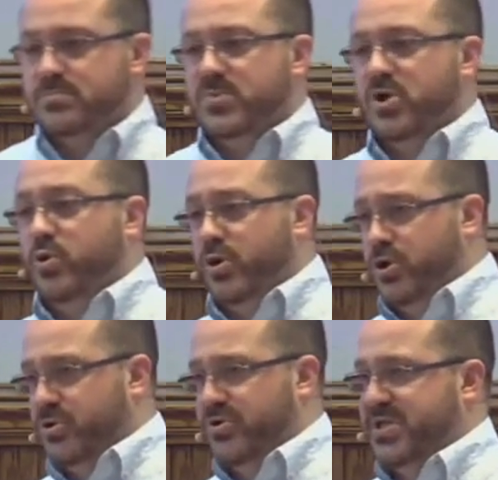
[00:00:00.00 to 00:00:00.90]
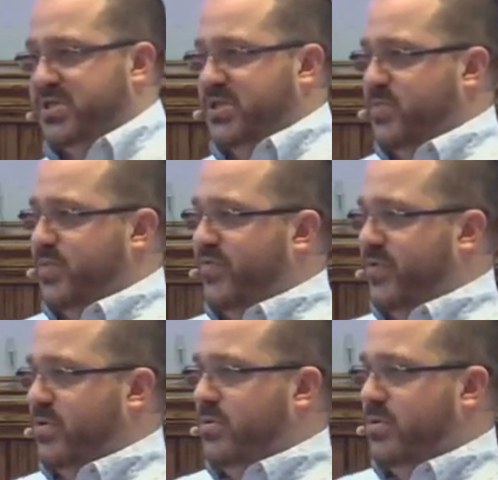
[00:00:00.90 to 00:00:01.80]
Who are you losing sleep over?
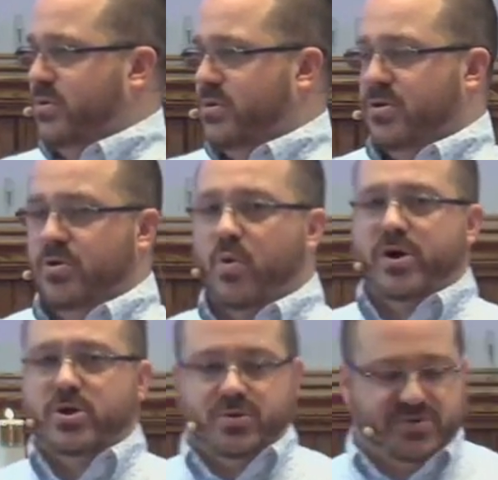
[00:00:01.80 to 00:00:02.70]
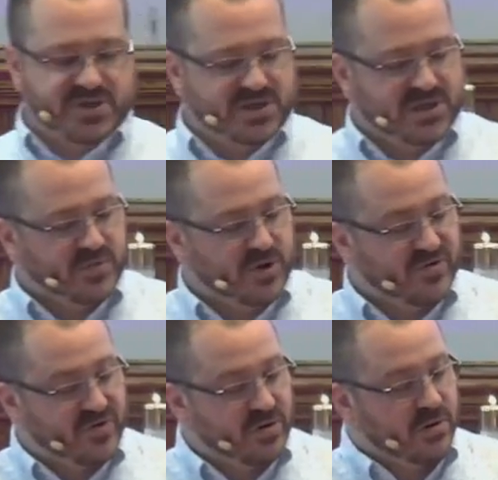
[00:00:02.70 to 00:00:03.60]
What are you losing sleep over?
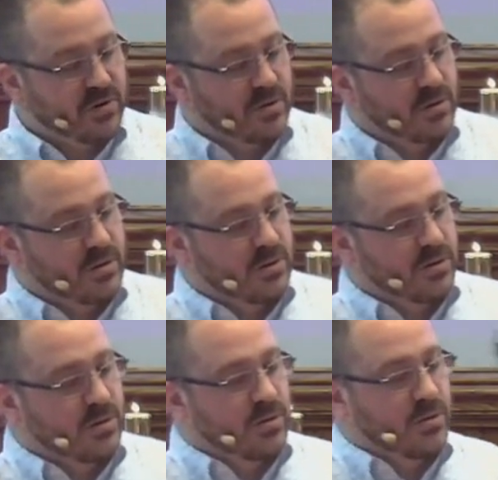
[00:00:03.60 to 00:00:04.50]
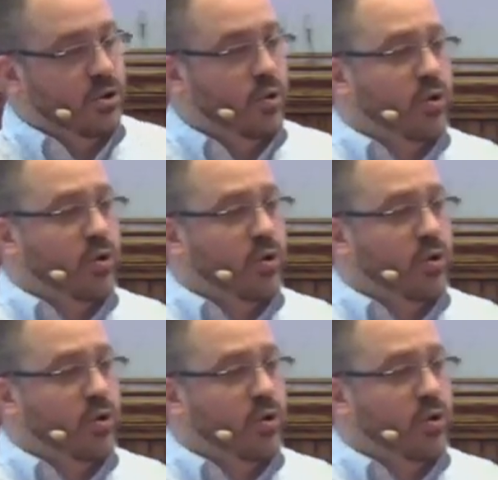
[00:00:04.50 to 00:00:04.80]
Who are you